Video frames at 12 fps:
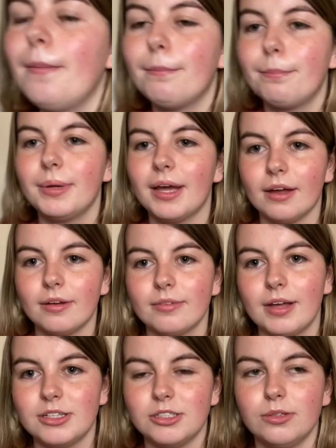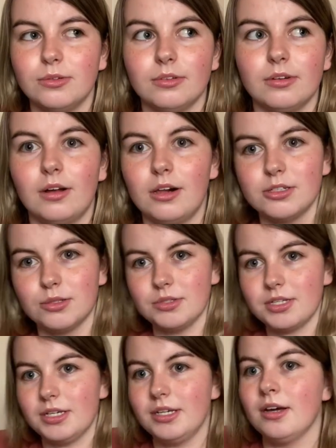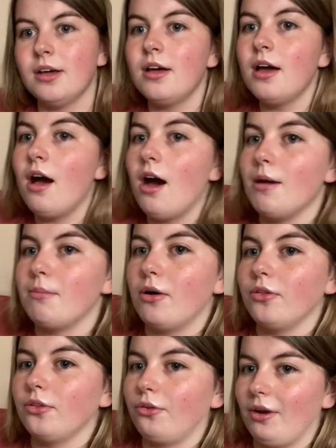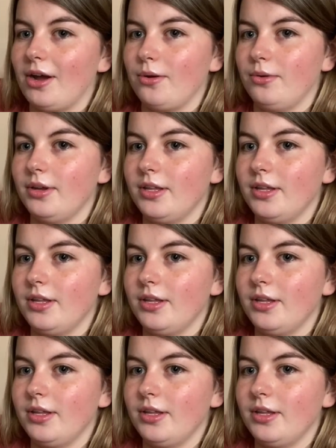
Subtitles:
Yeah, as you can also see, I'm on the ground.